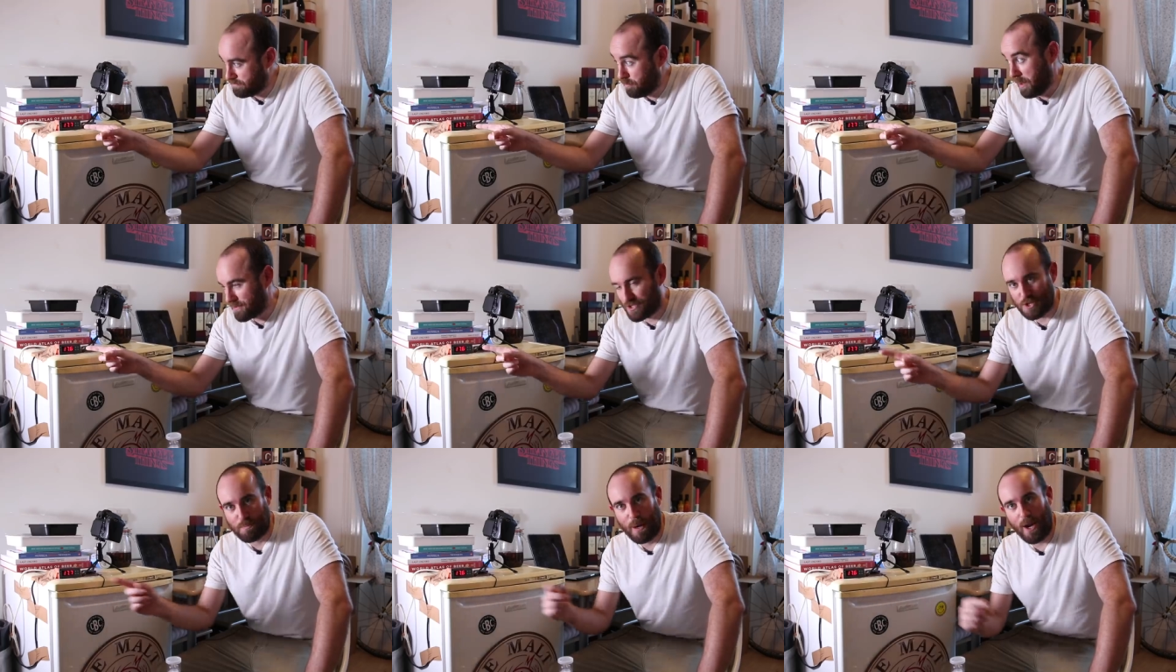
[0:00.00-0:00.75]
well,
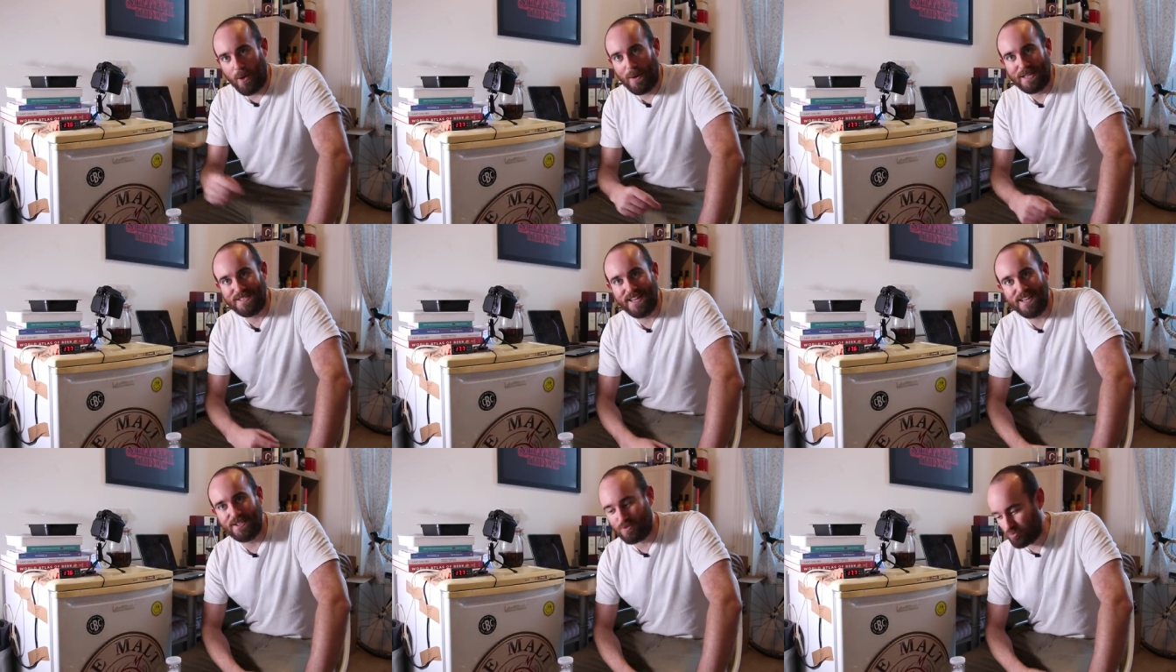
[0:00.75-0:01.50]
just below
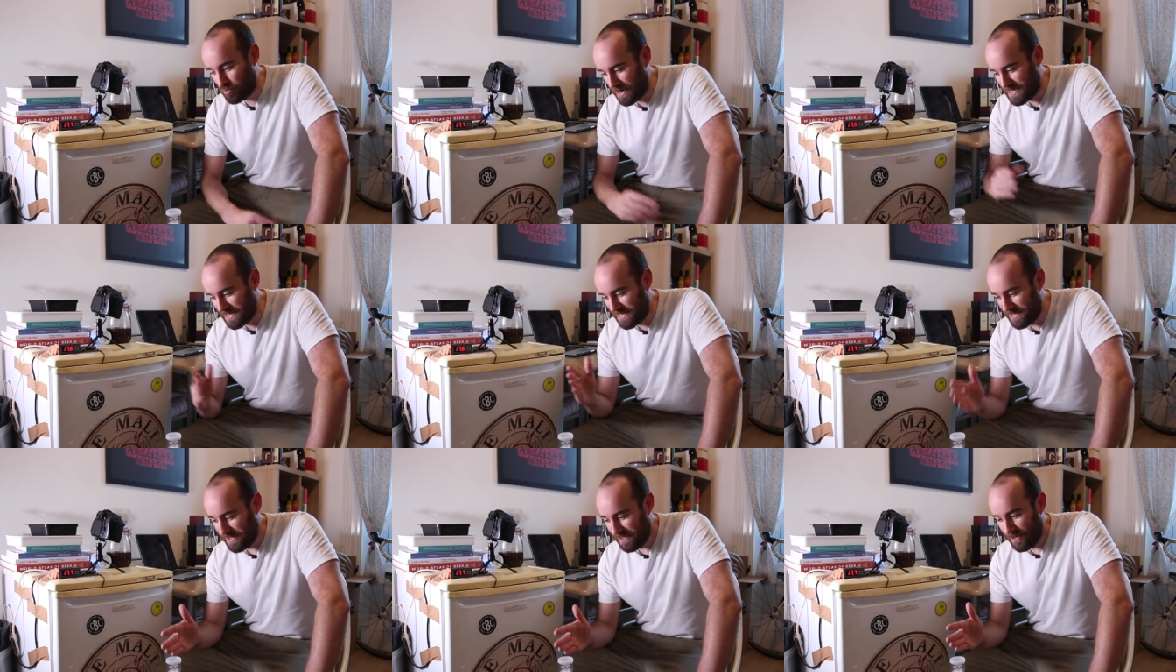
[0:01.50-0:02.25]
eighteen. It's
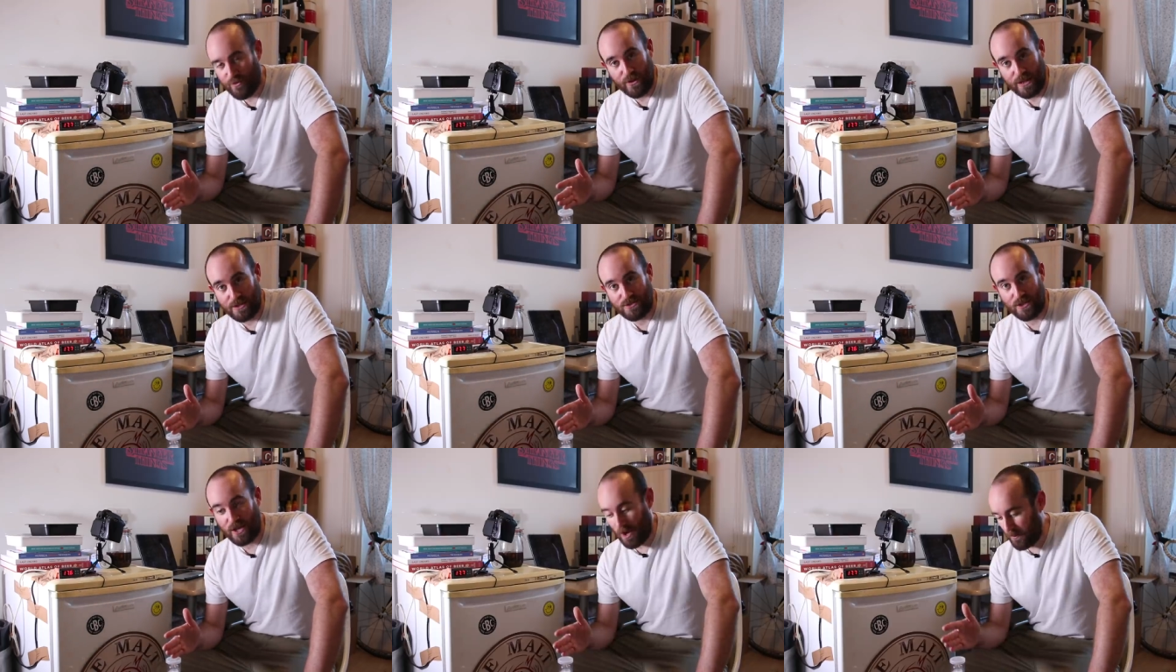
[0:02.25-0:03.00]
ready for this
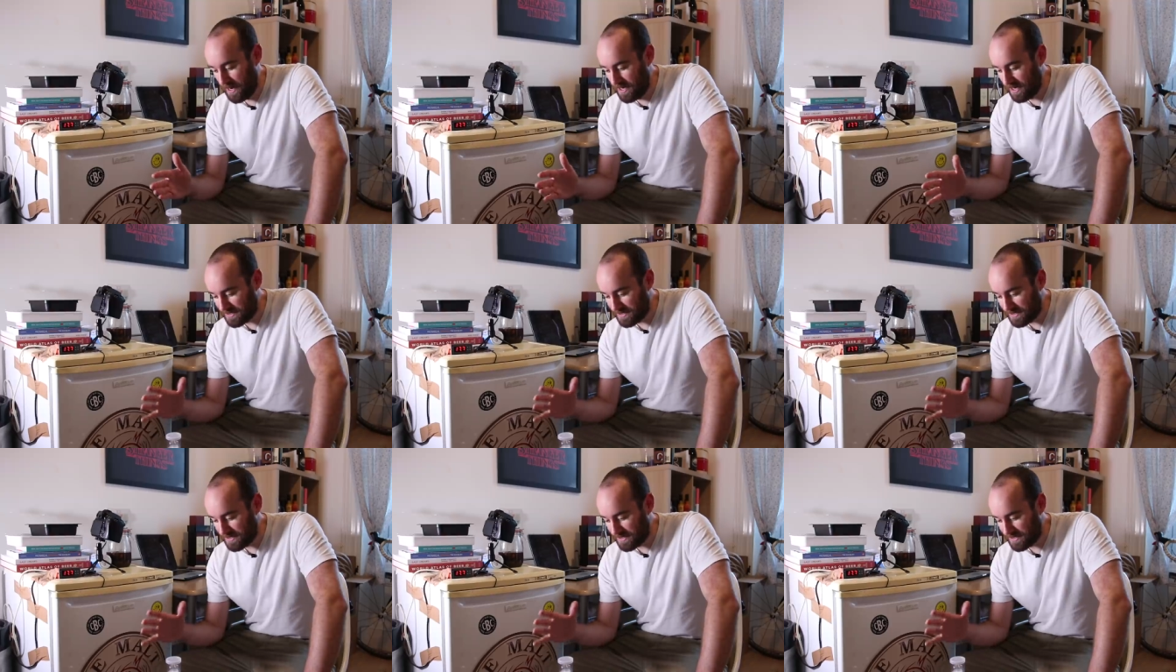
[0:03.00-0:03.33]
to go in.